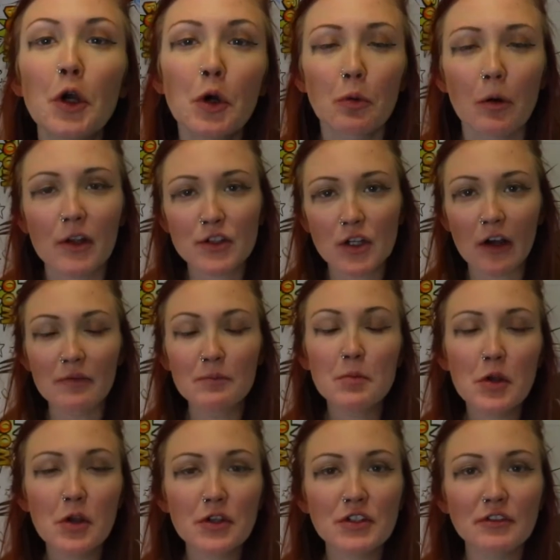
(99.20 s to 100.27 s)
what sort of
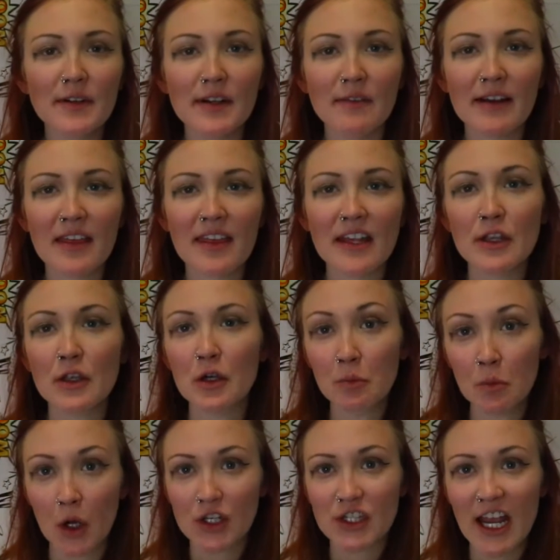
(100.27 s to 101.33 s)
mood you're in or anything, you
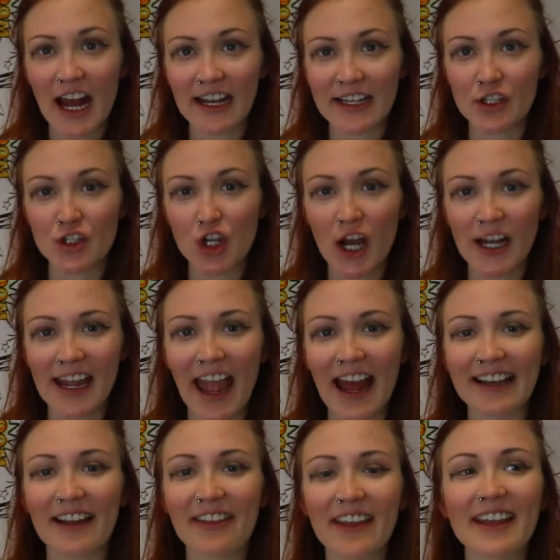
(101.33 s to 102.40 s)
can watch it and enjoy it.
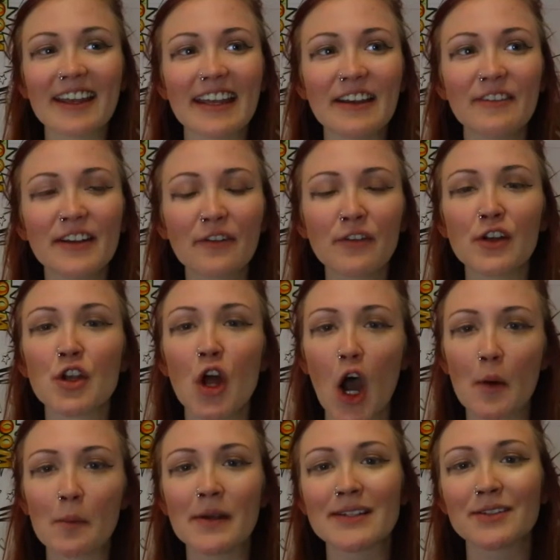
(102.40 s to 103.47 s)
And I think even if you're
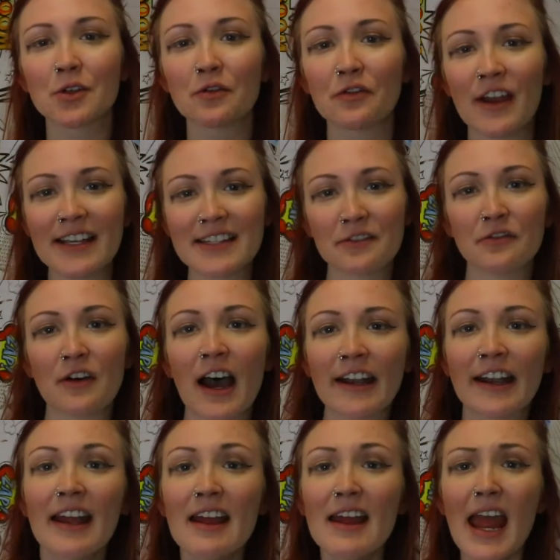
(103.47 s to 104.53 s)
not a musical theatre
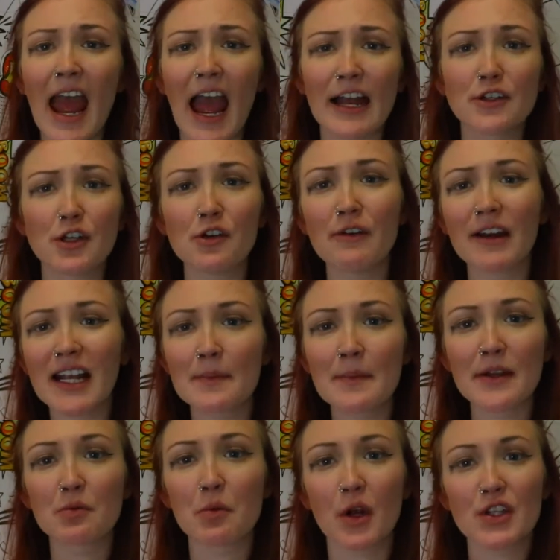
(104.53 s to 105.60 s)
fan, I do
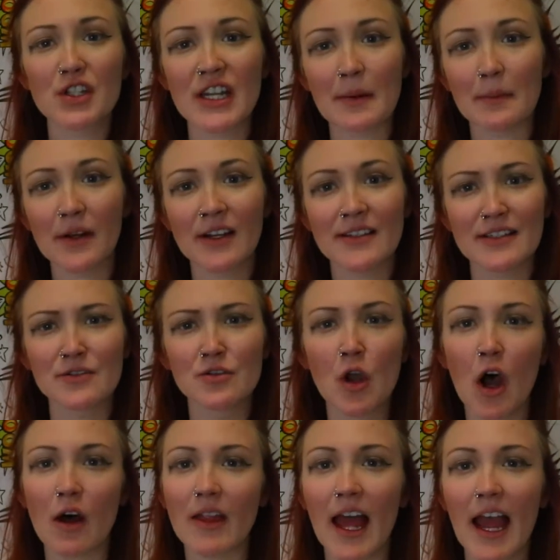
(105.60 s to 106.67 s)
recommend watching it because it's
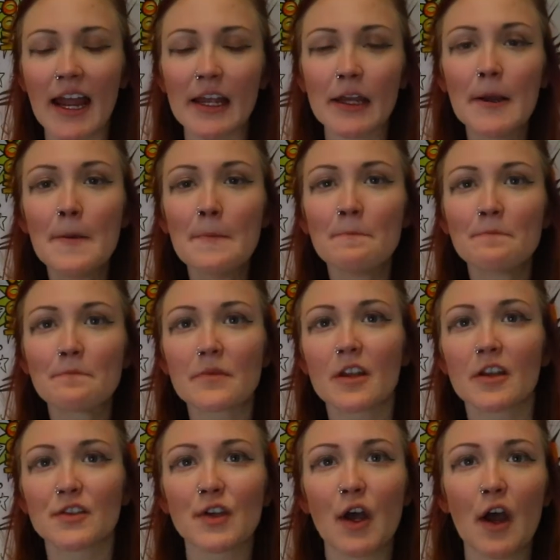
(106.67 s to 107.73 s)
not
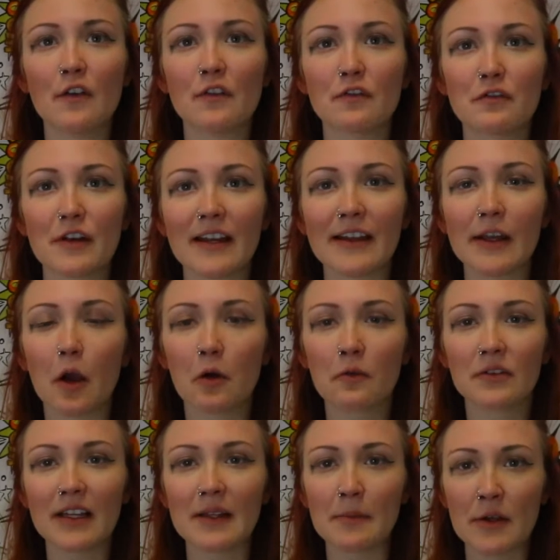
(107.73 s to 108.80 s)
sort of really
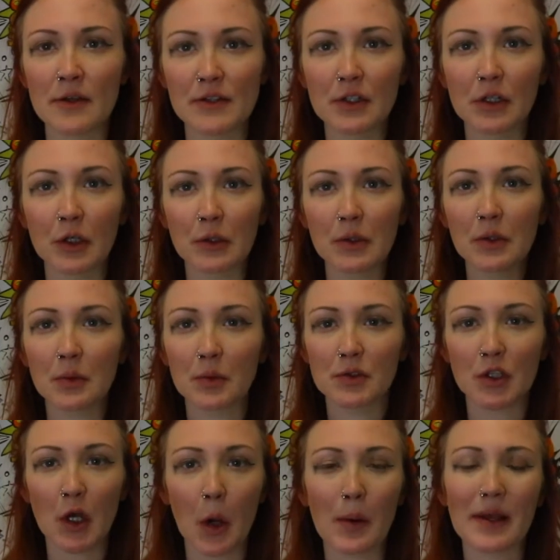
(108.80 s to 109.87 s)
overly musical.
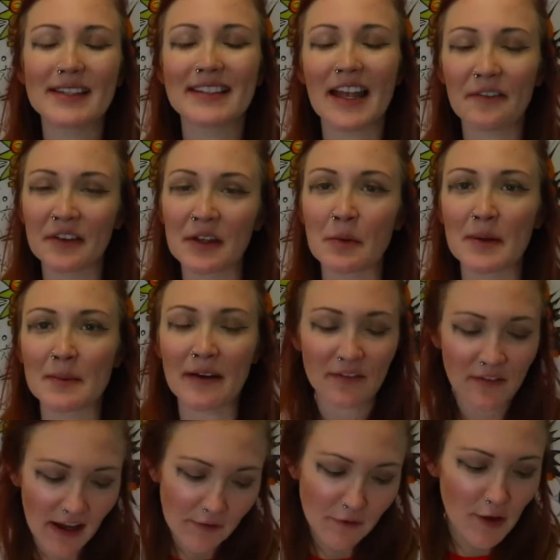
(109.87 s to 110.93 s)
So it's definitely one of my
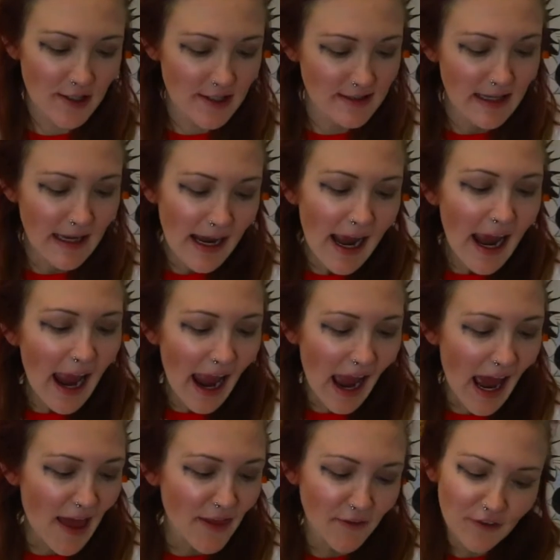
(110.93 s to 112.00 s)
favourites.
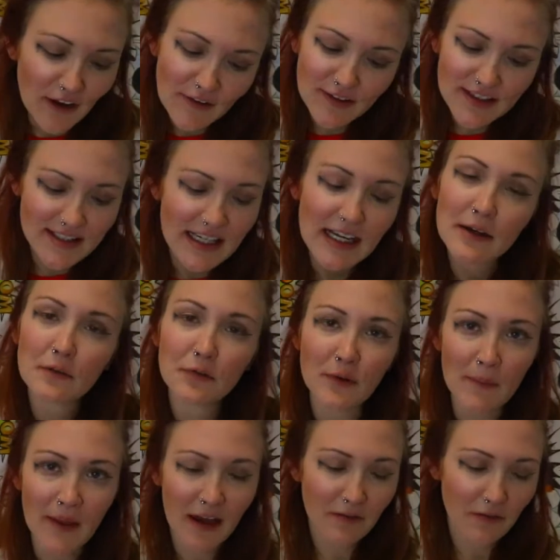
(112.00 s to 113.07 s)
And the favourite scene
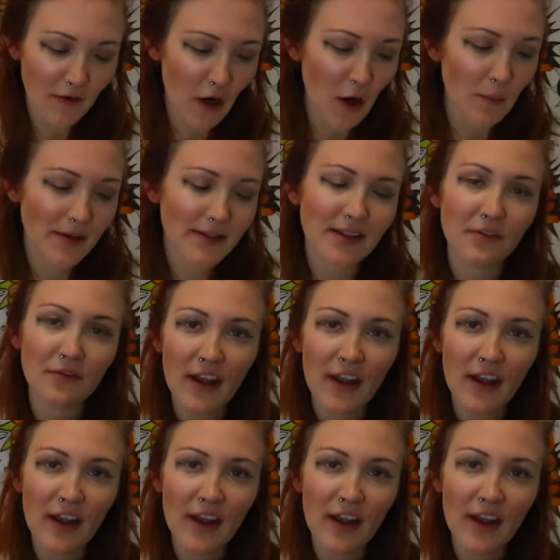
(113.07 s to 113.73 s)
from that film, has